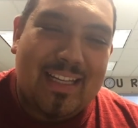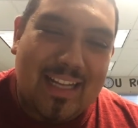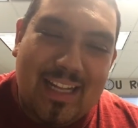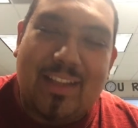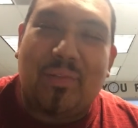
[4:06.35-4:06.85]

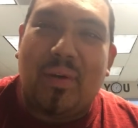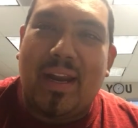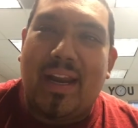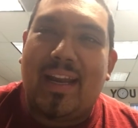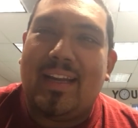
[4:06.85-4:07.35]
They get the
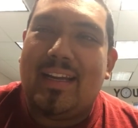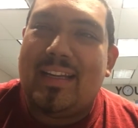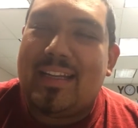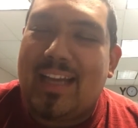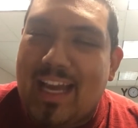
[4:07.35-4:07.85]
ring.
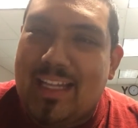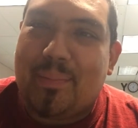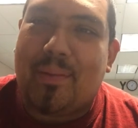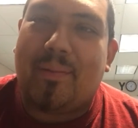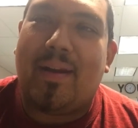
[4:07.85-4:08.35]
They had
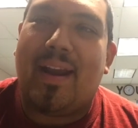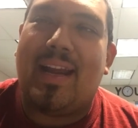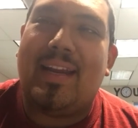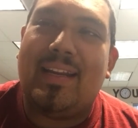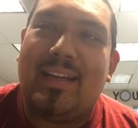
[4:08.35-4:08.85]
the
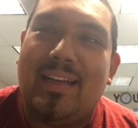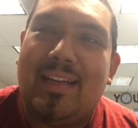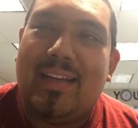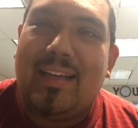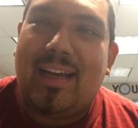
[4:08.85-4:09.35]
parade.
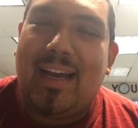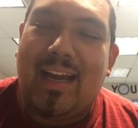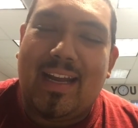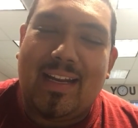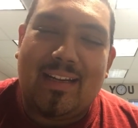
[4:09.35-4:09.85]

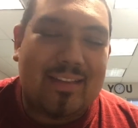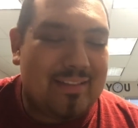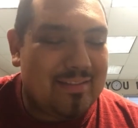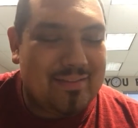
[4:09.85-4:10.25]
And,